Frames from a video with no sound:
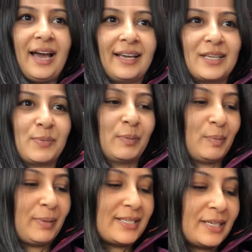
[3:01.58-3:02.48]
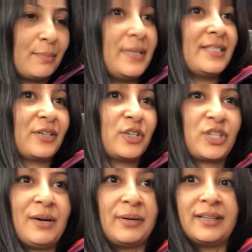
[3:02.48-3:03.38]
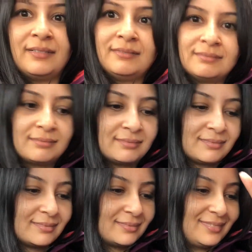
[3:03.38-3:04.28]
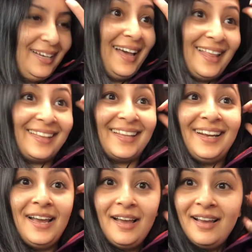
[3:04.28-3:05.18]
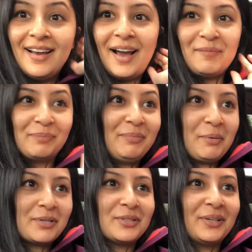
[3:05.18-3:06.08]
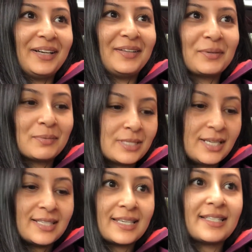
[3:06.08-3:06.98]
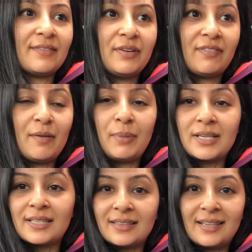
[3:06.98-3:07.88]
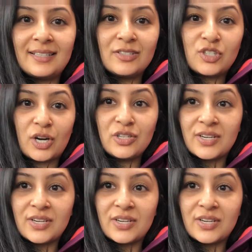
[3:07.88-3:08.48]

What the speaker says: I guess we're replacing a piece in our shower. And then we're looking at the receipt. It's like 75 bucks that they didn't charge